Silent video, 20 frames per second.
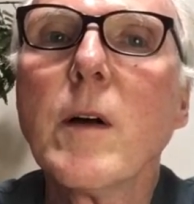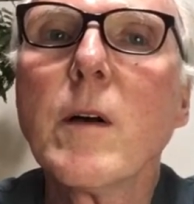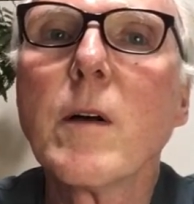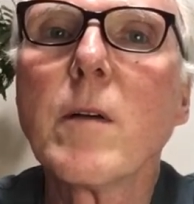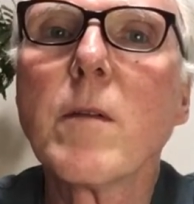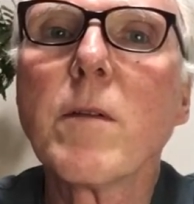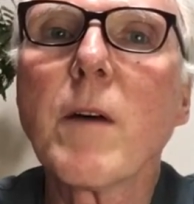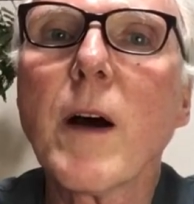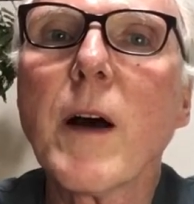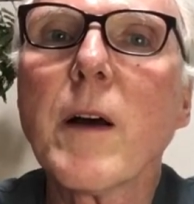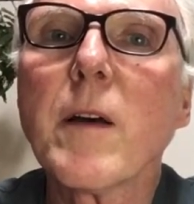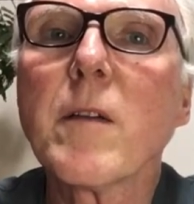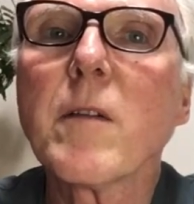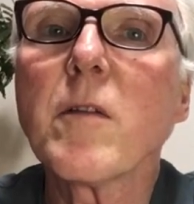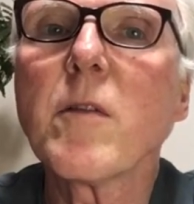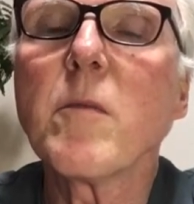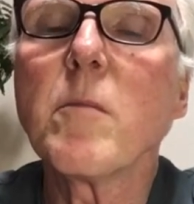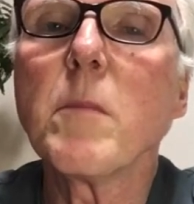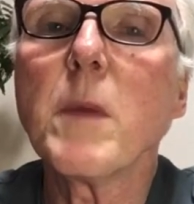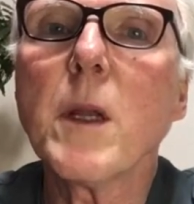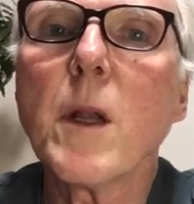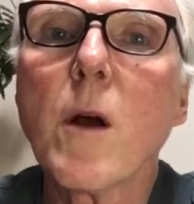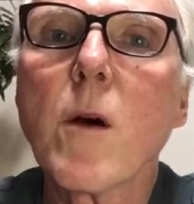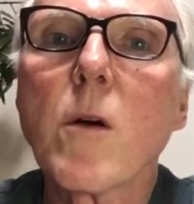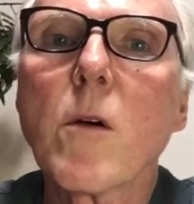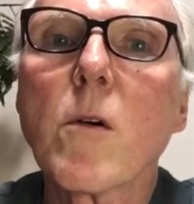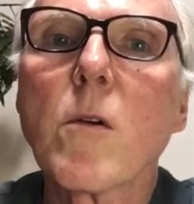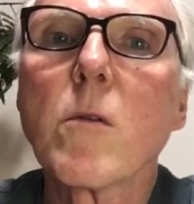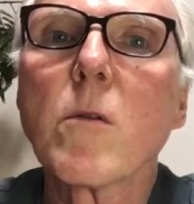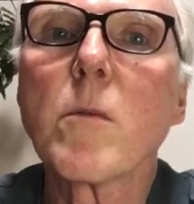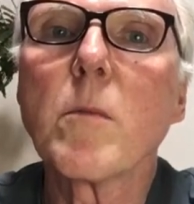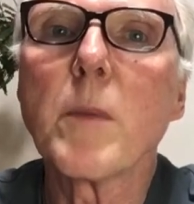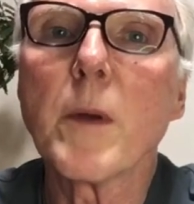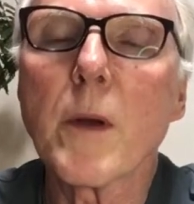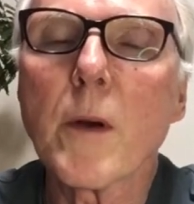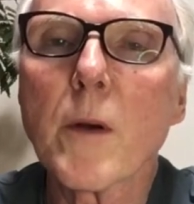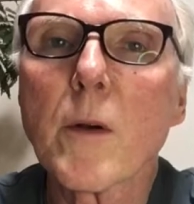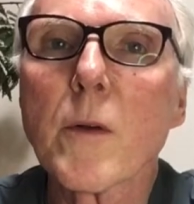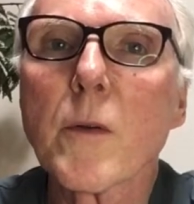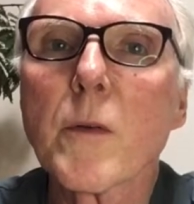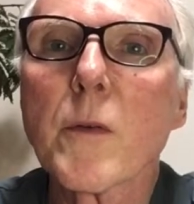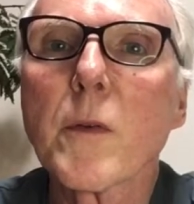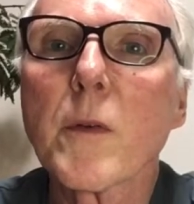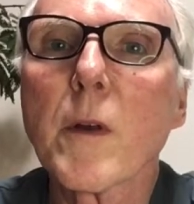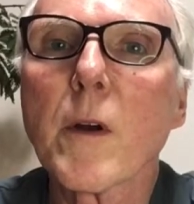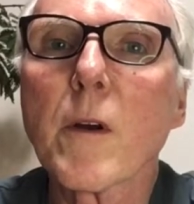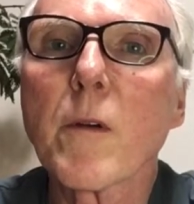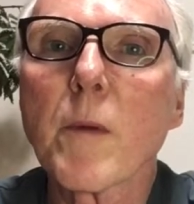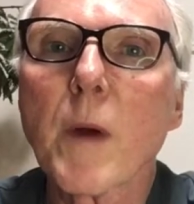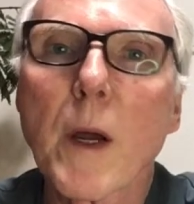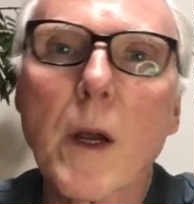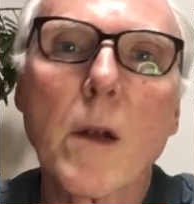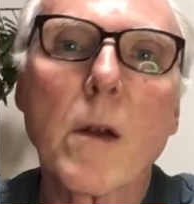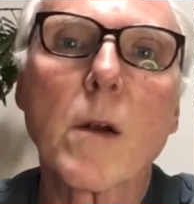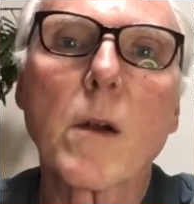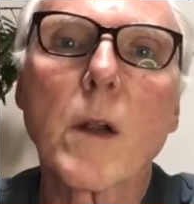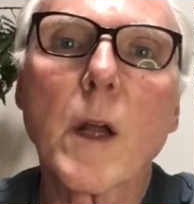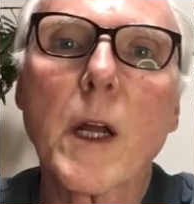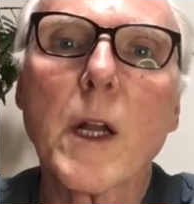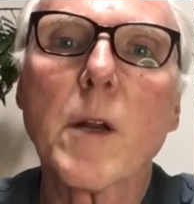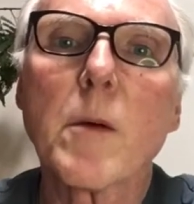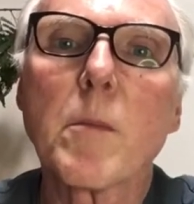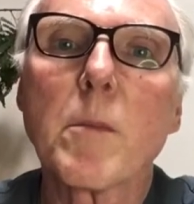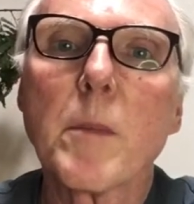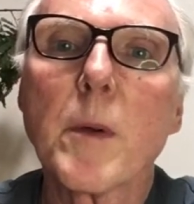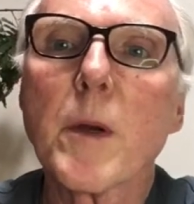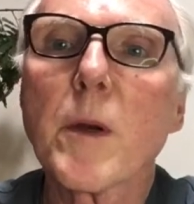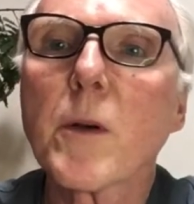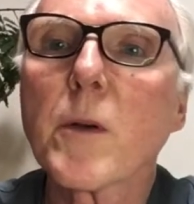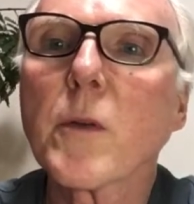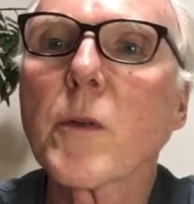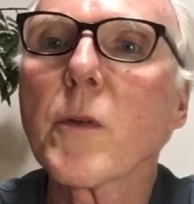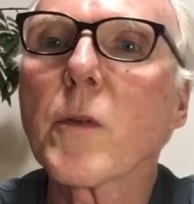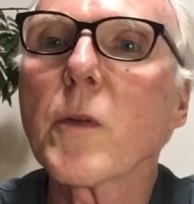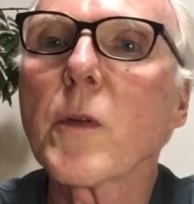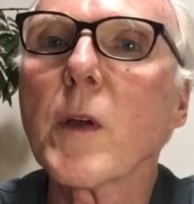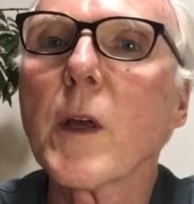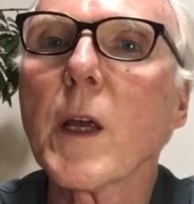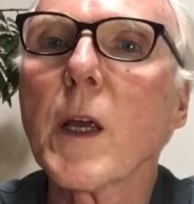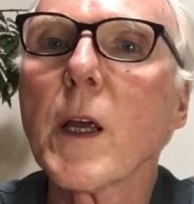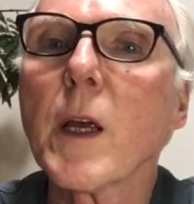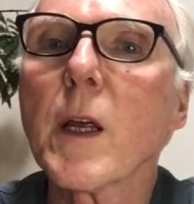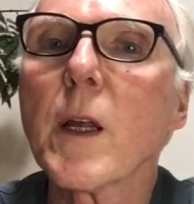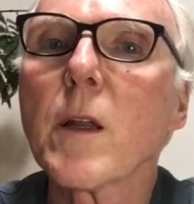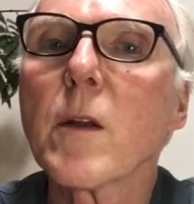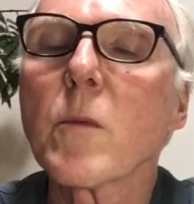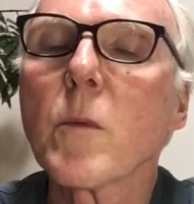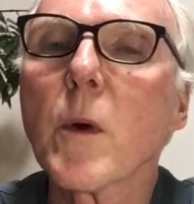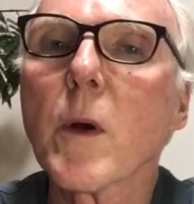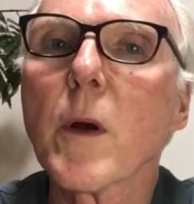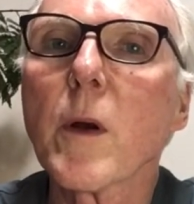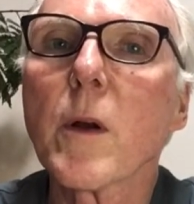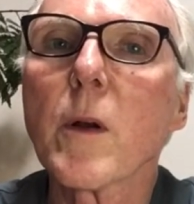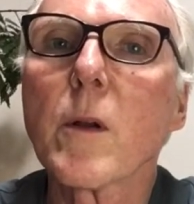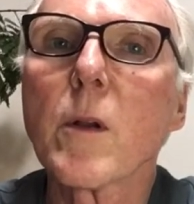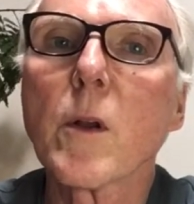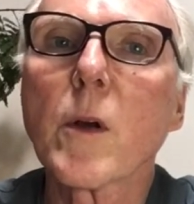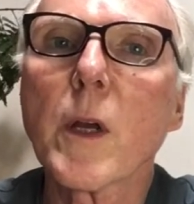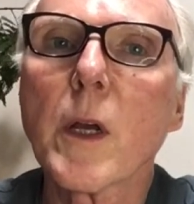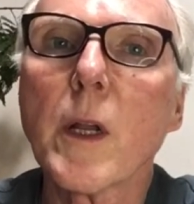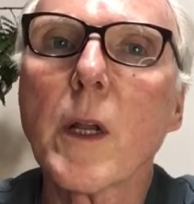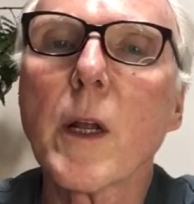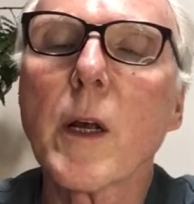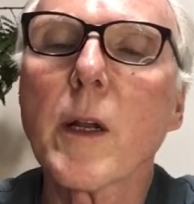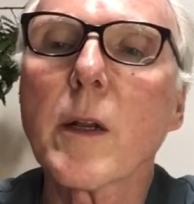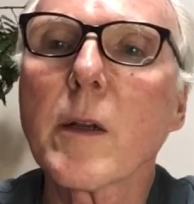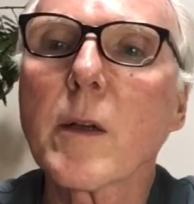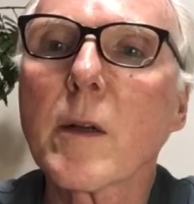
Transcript: 5 Minoh beers. They're regular lineup beers, and we're looking at